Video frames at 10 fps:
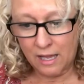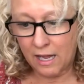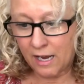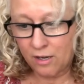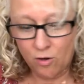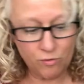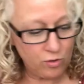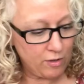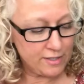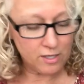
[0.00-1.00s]
and I know
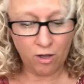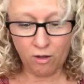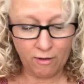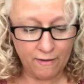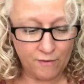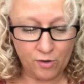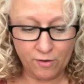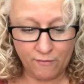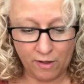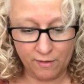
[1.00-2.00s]
you guys all have heard
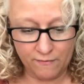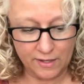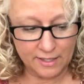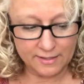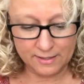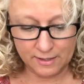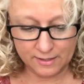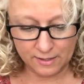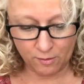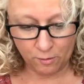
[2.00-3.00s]
of all of these.
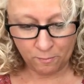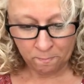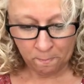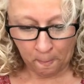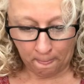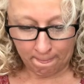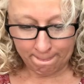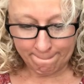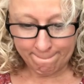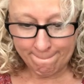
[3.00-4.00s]
So
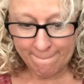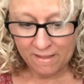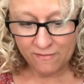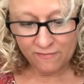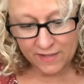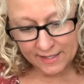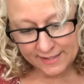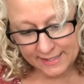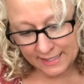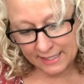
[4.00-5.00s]

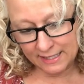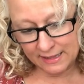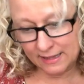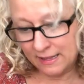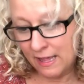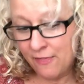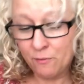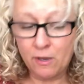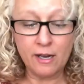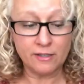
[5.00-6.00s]
this, and,
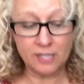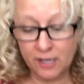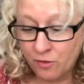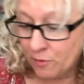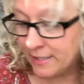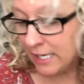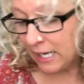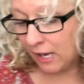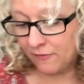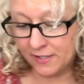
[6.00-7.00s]
the, and I'll tell you the reason I
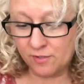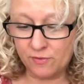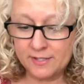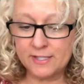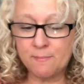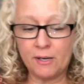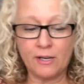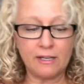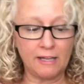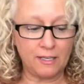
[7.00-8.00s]
got these. So this is
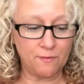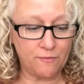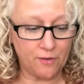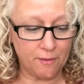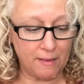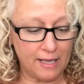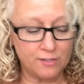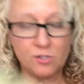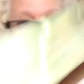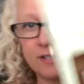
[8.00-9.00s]
Mary Clayton from
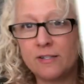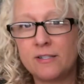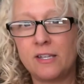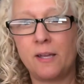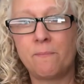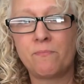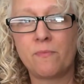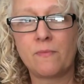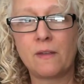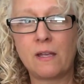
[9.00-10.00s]
Hands Across the Sea.
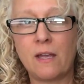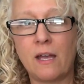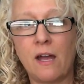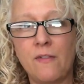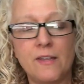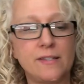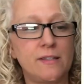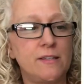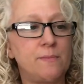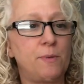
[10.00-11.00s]
I got this.
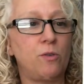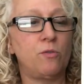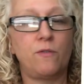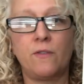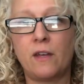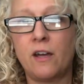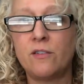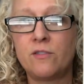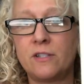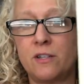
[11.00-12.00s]
It's beautiful. The
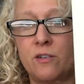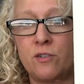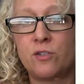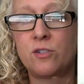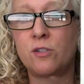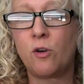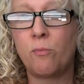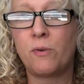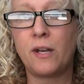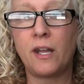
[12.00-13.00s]
colors in it are so
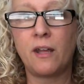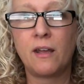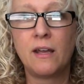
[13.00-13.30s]
pretty.